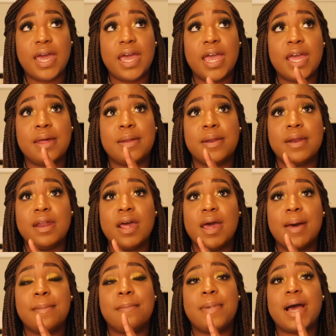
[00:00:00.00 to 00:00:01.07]
and
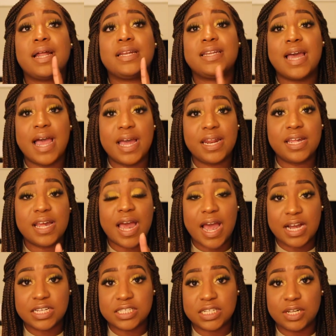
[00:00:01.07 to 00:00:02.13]
my daddy
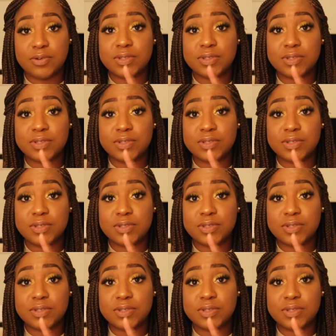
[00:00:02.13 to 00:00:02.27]
actually